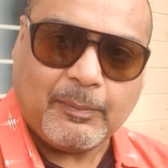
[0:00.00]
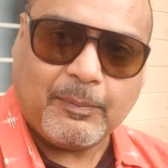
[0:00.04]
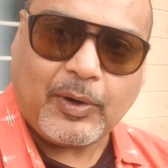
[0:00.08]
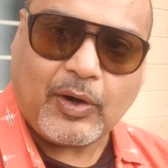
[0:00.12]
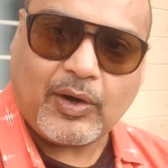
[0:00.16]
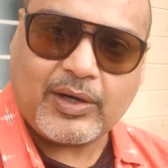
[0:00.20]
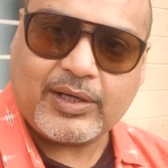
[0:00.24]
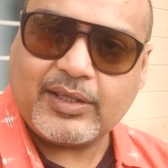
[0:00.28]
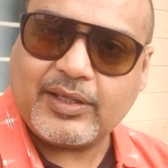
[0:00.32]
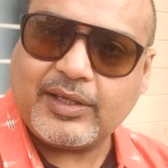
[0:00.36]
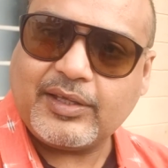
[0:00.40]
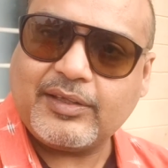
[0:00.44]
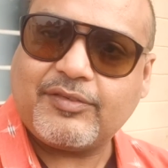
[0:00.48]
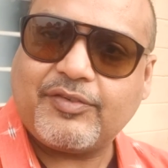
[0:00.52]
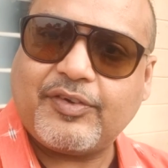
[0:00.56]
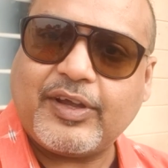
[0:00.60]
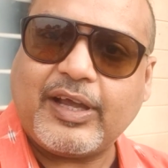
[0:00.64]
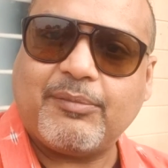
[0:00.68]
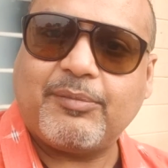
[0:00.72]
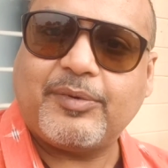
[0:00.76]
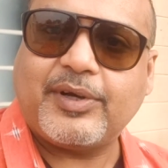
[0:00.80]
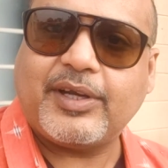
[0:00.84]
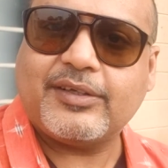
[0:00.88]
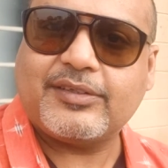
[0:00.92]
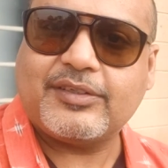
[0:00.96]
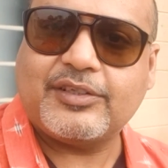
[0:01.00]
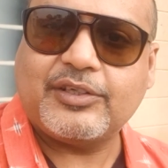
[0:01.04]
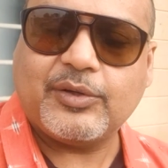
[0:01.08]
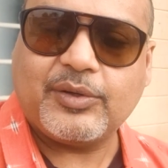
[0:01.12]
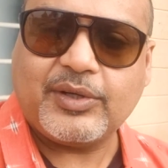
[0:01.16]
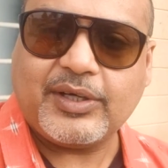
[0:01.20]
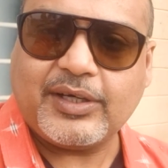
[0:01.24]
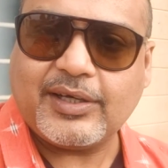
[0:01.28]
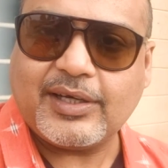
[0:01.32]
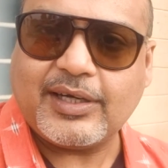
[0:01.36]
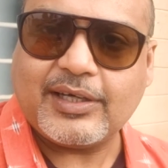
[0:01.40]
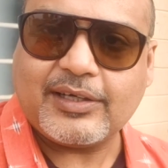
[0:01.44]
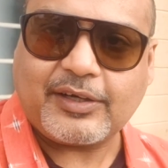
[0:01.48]
bought these fabrics
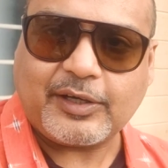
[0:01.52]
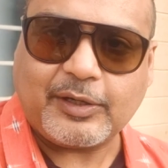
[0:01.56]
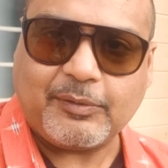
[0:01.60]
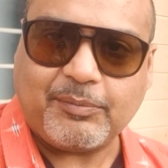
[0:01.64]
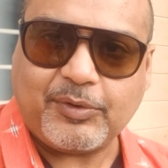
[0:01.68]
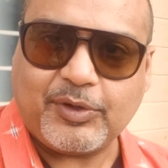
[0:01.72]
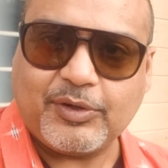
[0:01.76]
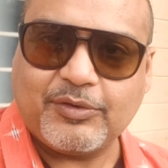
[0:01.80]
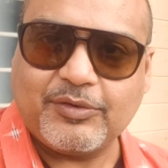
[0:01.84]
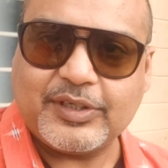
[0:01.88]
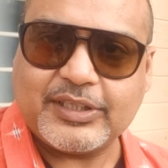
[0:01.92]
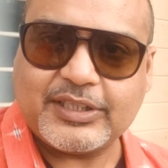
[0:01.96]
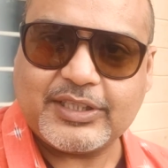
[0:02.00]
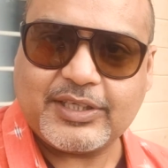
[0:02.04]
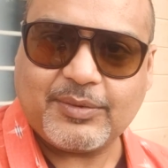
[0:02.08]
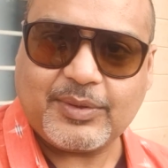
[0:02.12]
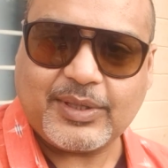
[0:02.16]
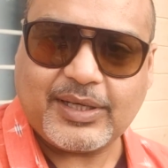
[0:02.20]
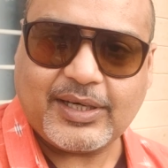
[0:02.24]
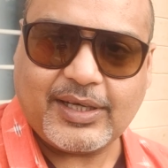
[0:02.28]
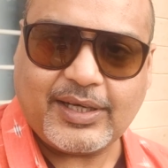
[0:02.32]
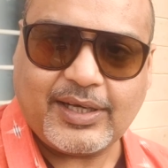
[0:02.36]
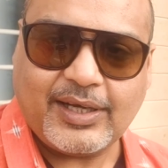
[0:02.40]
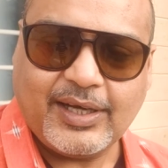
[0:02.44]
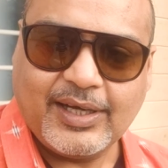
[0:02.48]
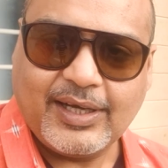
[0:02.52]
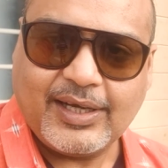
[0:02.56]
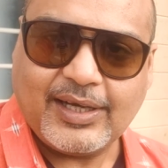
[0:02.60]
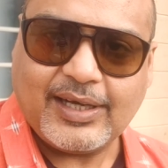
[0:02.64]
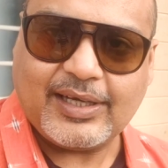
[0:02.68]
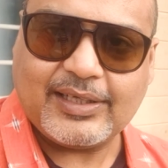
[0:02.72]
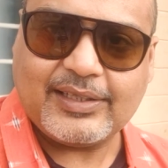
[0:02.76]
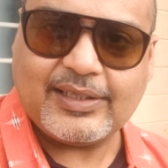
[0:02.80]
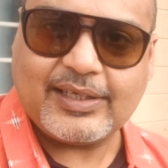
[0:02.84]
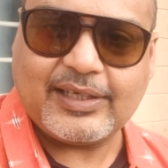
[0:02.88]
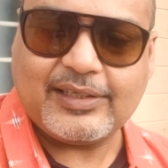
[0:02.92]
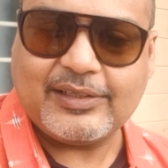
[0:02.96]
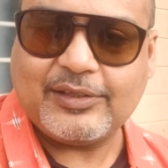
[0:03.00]
during our trip to Vijayawada
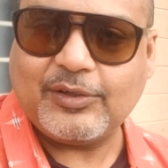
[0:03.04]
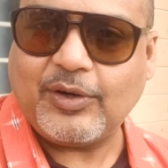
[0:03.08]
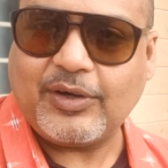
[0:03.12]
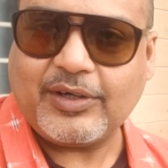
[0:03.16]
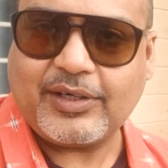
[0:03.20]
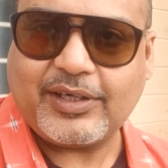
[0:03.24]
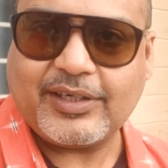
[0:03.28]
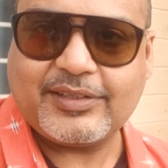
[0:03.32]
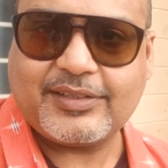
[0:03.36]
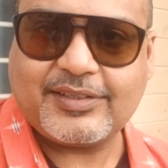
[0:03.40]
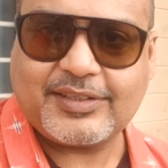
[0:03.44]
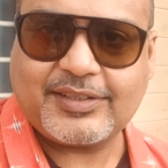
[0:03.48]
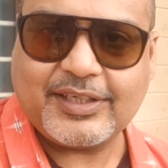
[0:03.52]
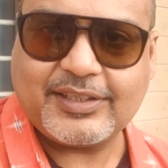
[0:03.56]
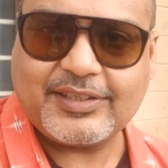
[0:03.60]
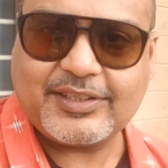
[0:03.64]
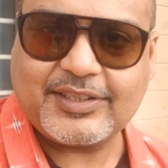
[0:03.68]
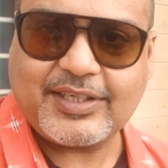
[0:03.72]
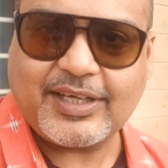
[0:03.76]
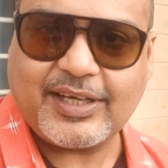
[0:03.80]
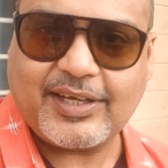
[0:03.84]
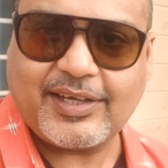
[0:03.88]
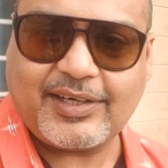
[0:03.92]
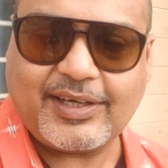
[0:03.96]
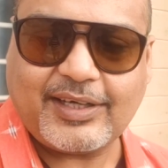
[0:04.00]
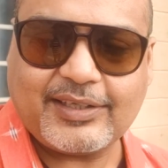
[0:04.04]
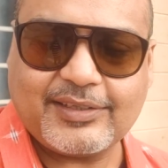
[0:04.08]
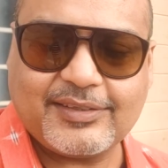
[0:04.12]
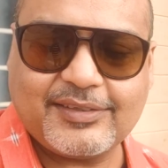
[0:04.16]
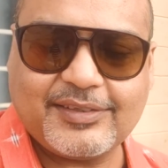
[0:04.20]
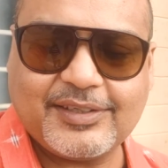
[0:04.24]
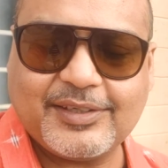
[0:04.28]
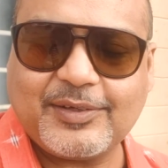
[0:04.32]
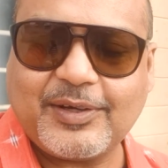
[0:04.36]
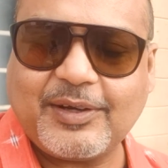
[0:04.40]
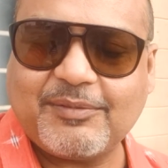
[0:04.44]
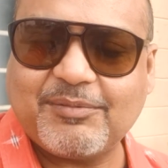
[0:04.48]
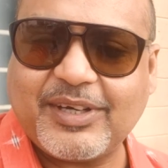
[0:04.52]
and then got it stitched here,
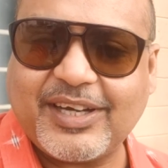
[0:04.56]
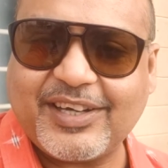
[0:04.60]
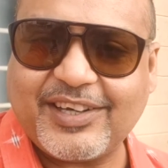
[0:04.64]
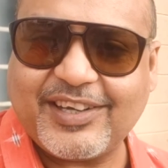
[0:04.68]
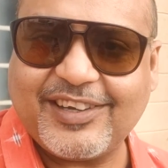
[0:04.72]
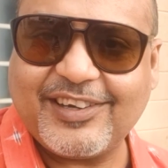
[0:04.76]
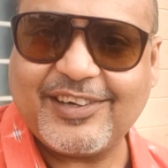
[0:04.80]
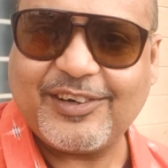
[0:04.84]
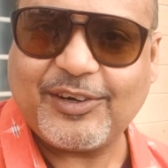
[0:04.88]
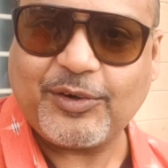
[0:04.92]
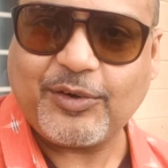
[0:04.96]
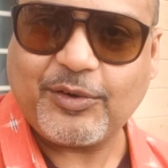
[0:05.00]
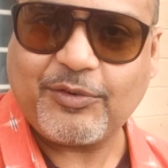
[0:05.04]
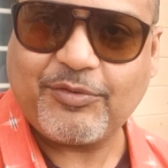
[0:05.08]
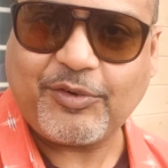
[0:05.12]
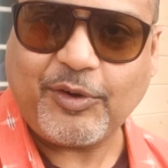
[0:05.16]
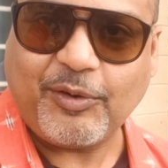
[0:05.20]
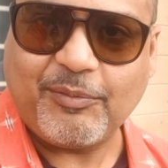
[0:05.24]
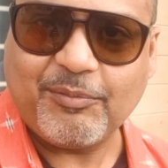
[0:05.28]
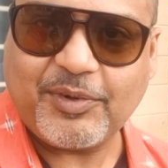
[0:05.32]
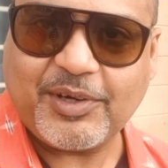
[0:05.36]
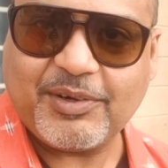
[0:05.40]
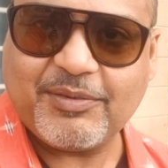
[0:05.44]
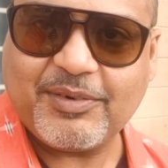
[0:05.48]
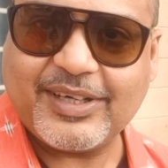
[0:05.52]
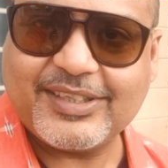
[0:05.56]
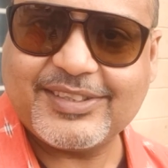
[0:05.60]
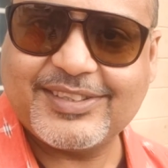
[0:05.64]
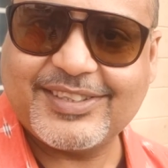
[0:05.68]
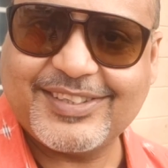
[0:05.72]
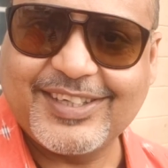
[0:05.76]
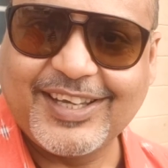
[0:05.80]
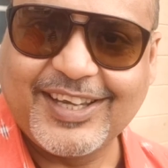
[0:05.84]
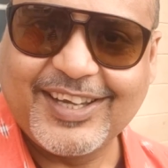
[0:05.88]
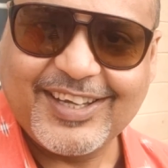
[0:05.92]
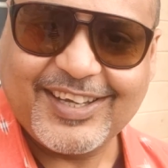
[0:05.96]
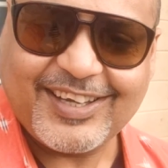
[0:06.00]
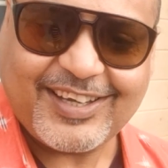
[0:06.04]
and I'm getting a lot of
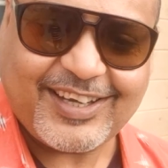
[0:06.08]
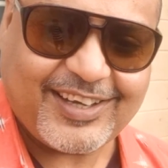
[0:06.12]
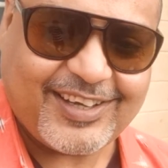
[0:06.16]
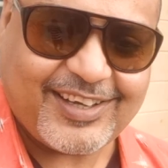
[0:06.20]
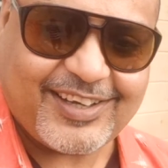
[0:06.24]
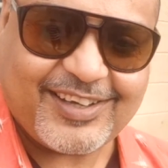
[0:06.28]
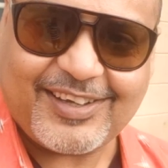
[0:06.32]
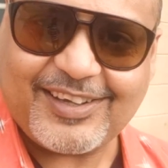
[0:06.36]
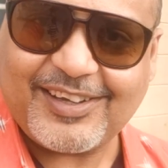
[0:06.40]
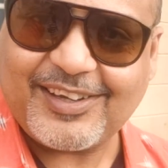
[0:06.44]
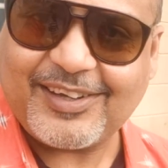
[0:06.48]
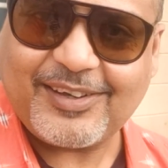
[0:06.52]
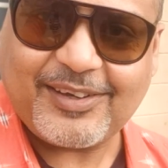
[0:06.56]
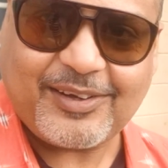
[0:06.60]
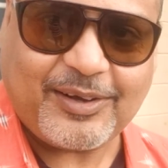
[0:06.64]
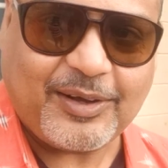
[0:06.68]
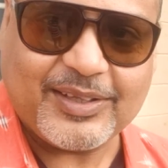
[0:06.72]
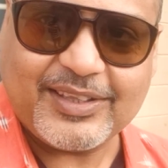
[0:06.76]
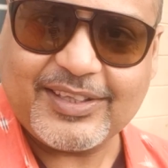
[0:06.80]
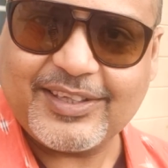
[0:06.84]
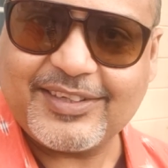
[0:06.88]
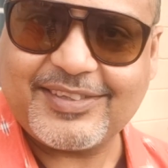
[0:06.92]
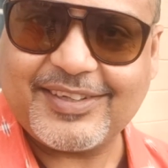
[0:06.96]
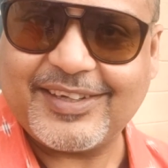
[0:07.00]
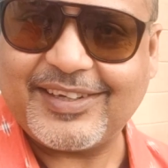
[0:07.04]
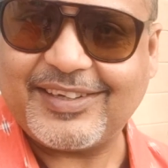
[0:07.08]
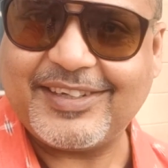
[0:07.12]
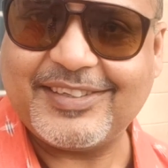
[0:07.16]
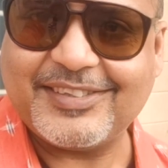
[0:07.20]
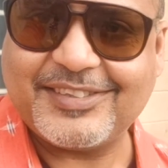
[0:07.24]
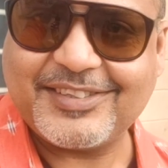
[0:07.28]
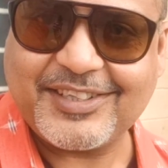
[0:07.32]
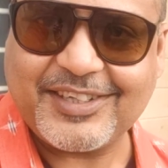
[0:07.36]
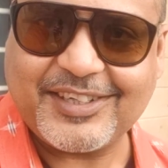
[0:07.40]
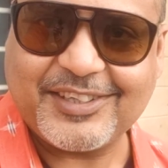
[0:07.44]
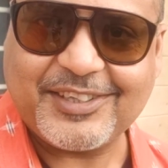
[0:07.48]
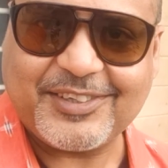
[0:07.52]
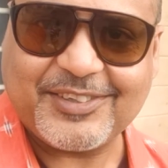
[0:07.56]
compliments on this
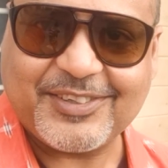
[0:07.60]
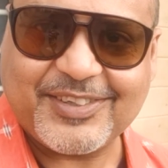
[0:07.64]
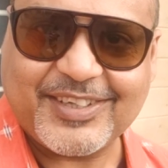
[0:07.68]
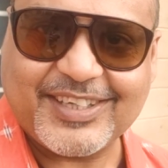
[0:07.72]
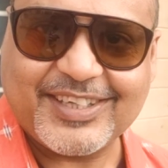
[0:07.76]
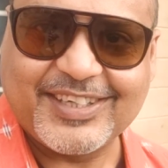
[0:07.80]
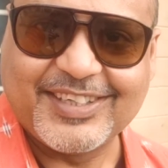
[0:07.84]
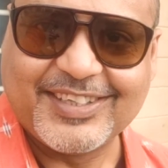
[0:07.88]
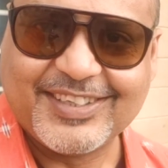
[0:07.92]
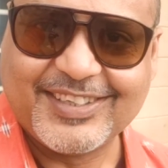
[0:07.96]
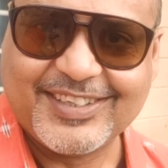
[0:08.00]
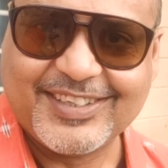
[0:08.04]
ikkat shirt today.